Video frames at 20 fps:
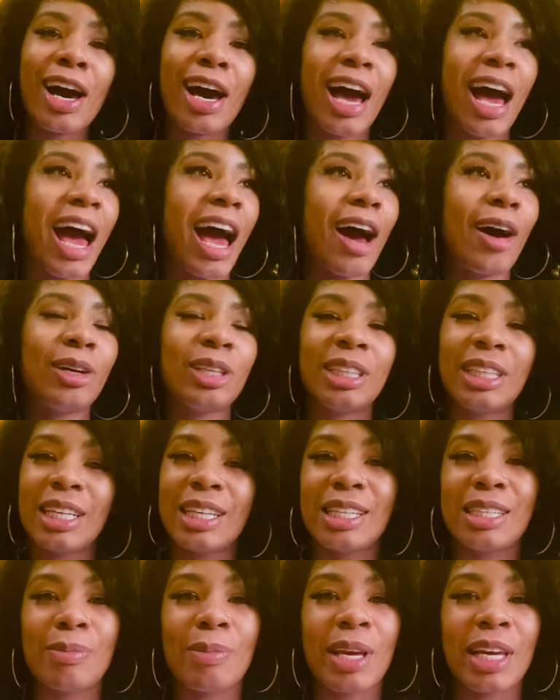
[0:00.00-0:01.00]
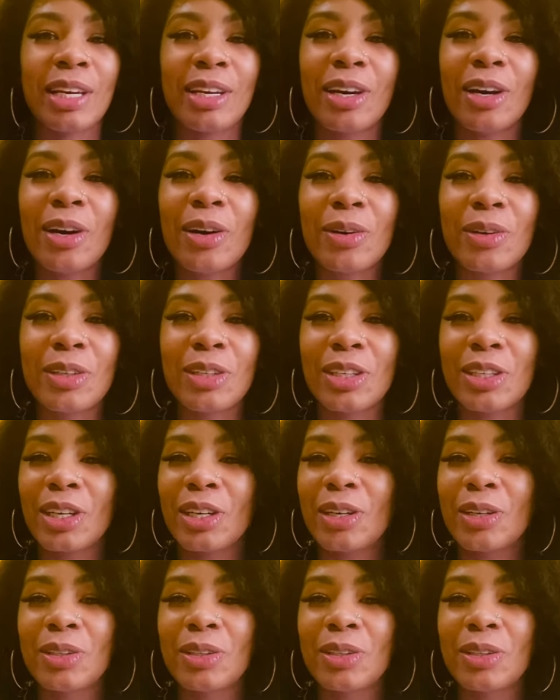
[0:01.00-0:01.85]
how things may go. You know,